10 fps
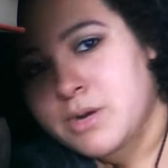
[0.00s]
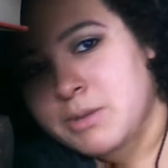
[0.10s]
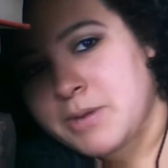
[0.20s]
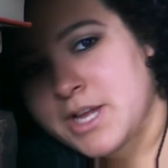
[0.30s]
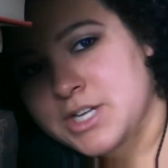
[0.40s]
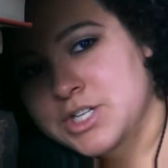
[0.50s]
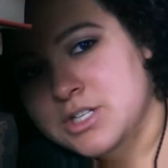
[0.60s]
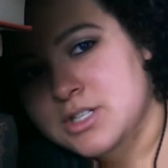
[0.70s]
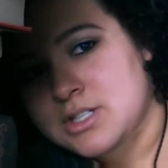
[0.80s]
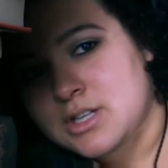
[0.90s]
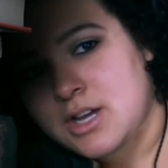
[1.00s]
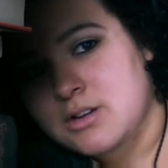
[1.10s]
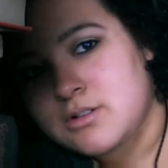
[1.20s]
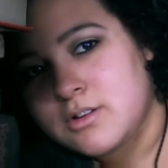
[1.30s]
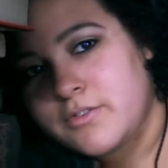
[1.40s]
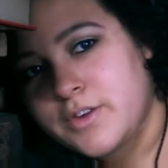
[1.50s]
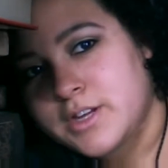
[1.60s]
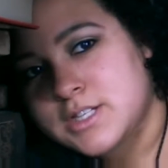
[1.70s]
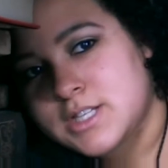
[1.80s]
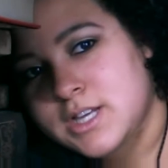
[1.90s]
pages. I don't know if you
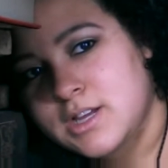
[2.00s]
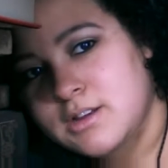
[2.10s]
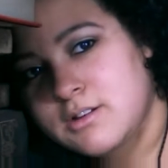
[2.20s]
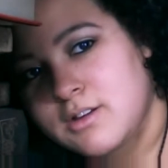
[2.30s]
can see it.